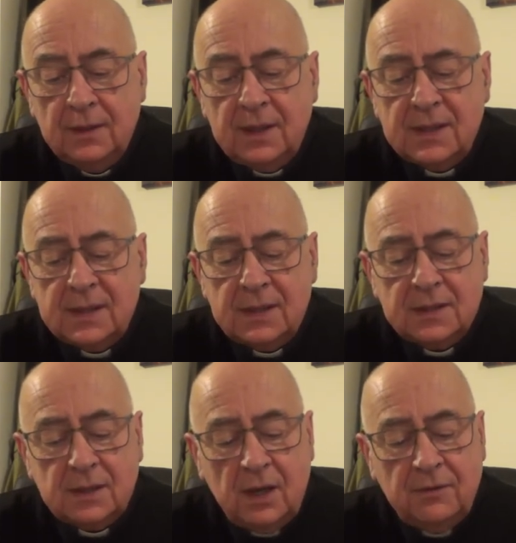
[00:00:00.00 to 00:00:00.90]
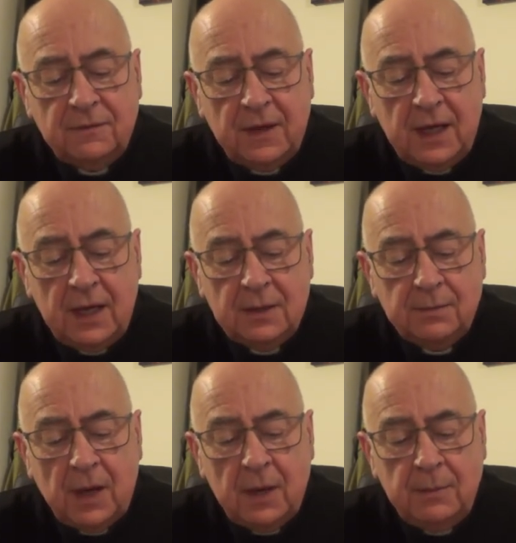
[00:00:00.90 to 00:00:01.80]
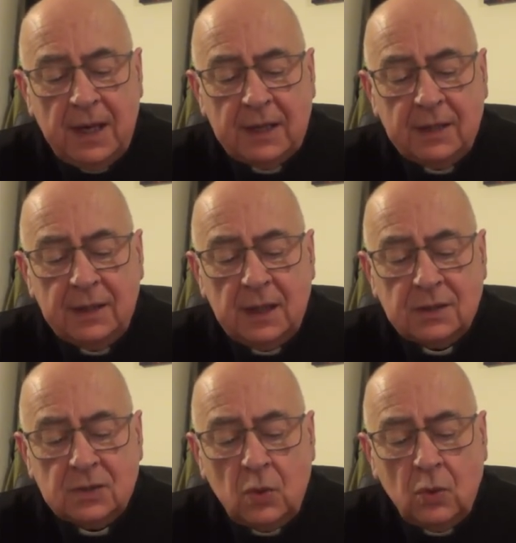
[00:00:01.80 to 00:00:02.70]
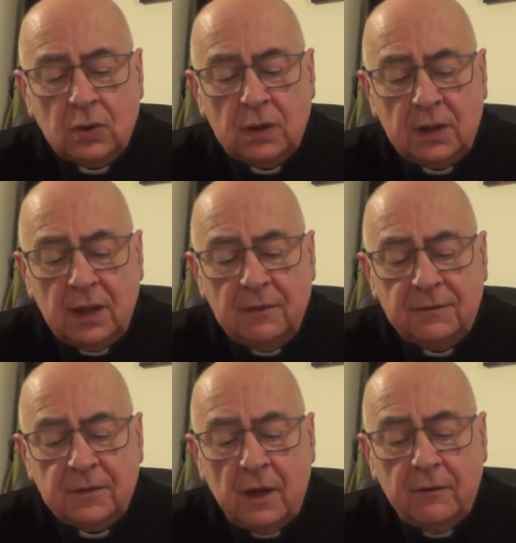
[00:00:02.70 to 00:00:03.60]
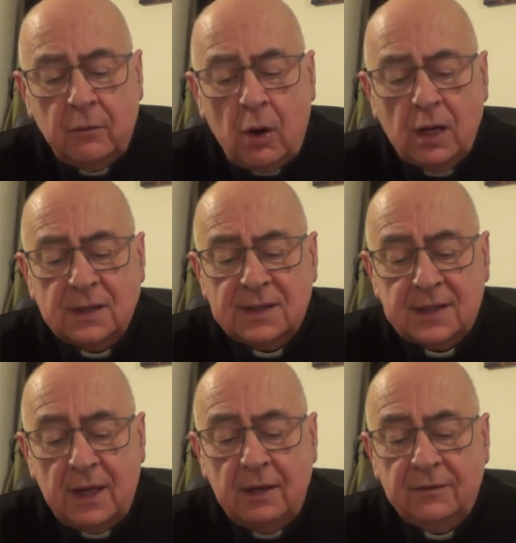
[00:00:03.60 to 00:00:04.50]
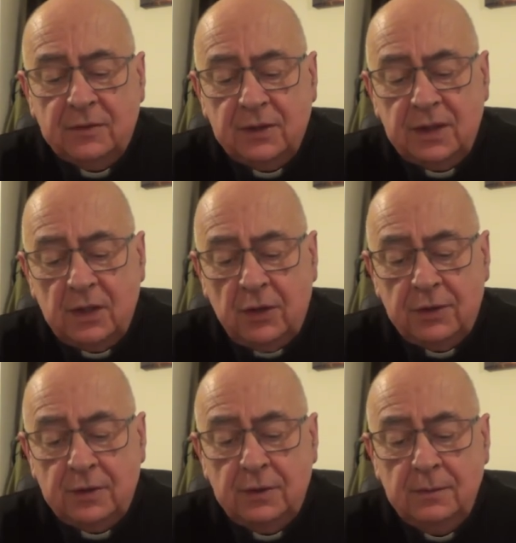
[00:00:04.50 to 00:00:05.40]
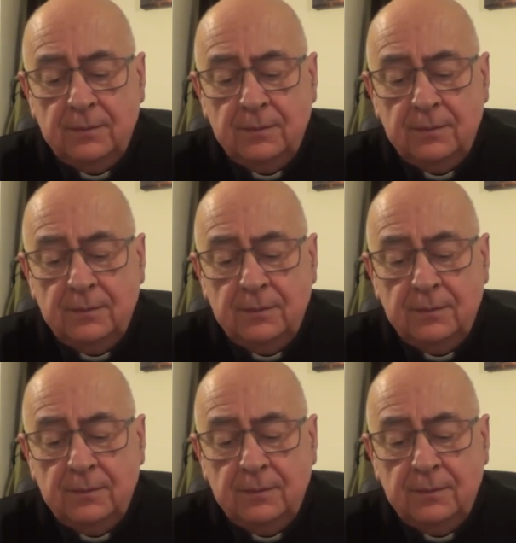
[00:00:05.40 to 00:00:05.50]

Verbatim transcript: This is conveyed by making a total gift of oneself to the other.